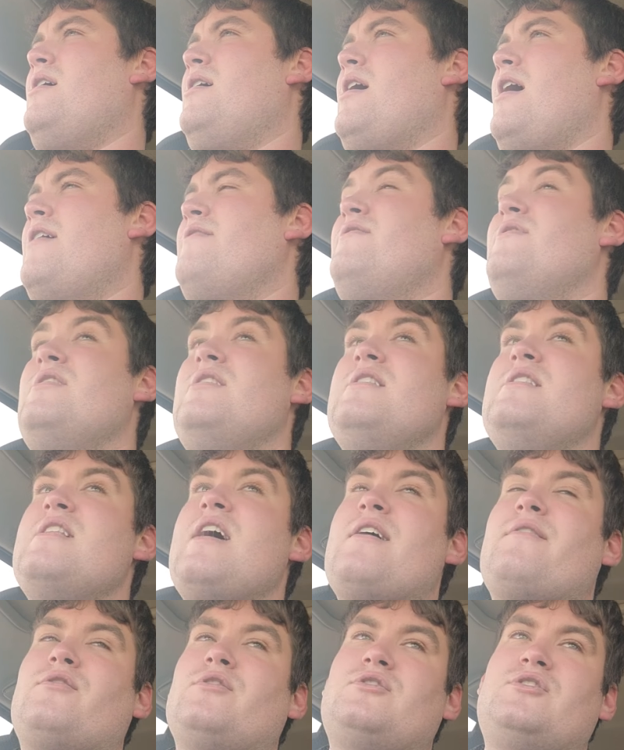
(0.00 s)
I've
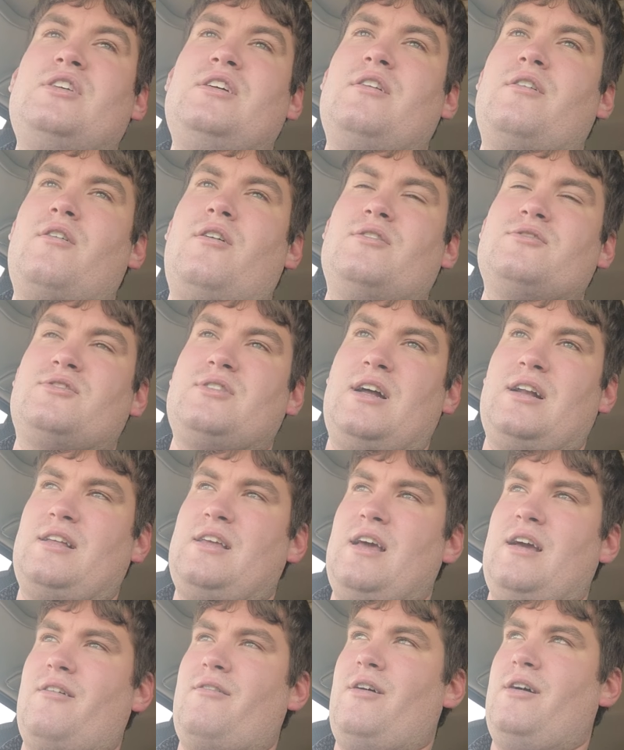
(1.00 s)
never seen an onside
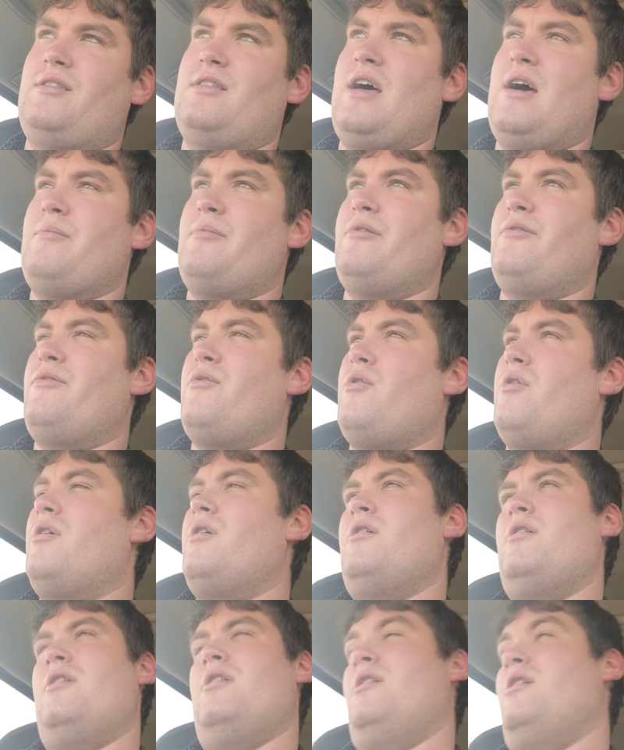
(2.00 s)
kick like that before.
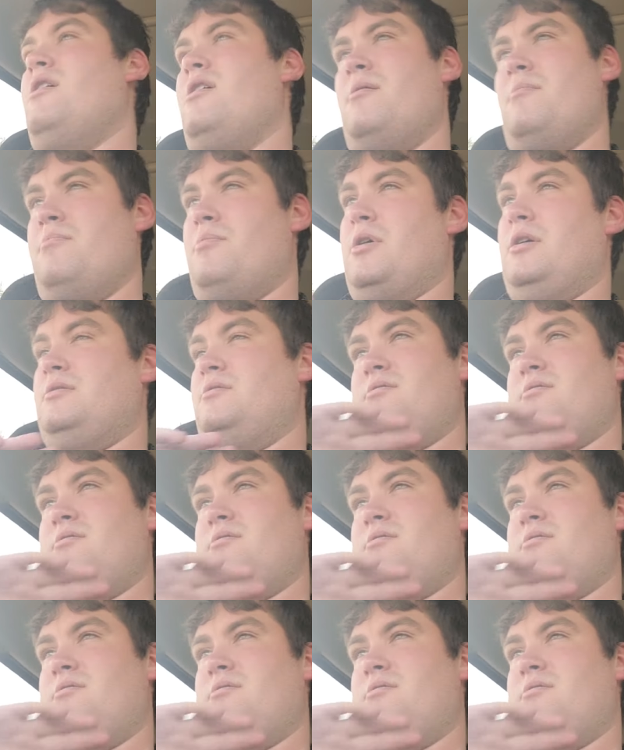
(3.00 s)
But,